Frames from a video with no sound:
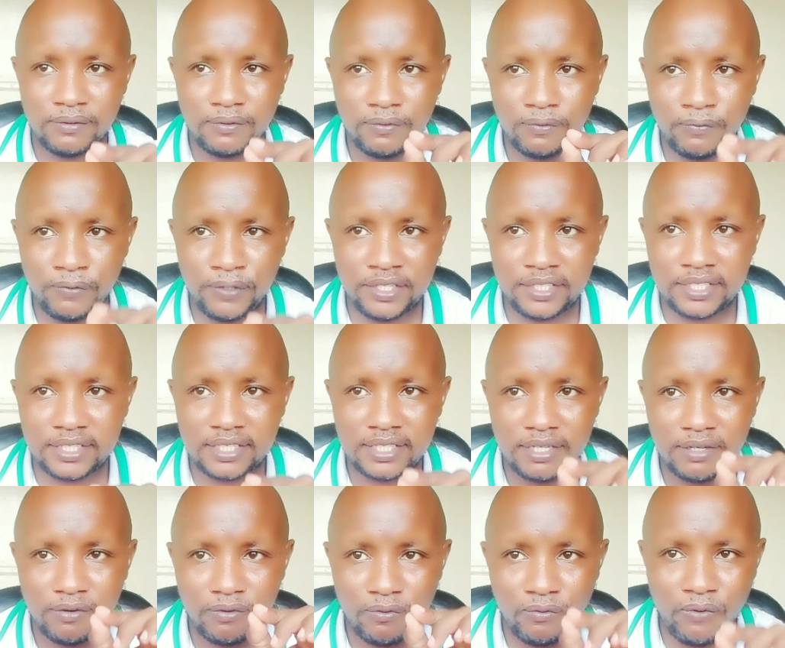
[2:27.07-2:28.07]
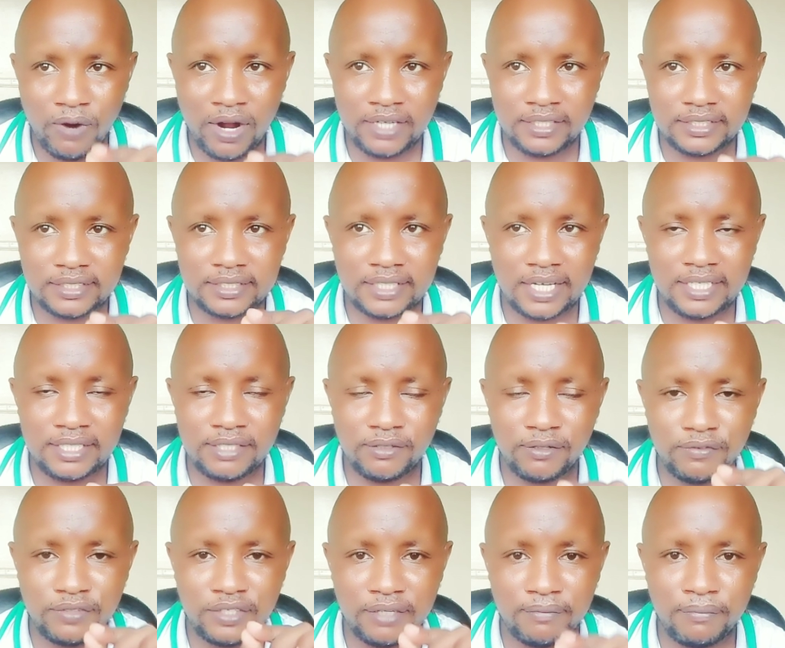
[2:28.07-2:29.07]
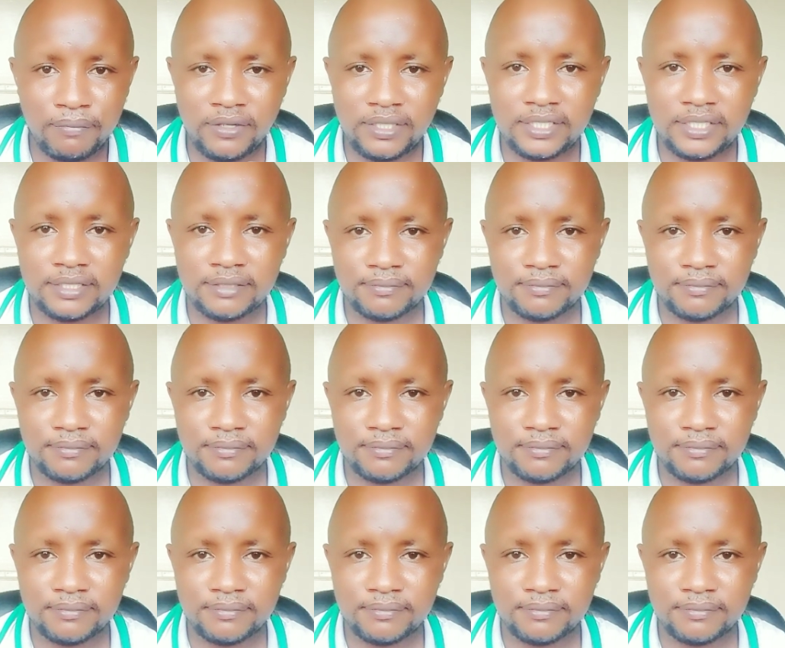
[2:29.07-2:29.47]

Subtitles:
with one side of the body.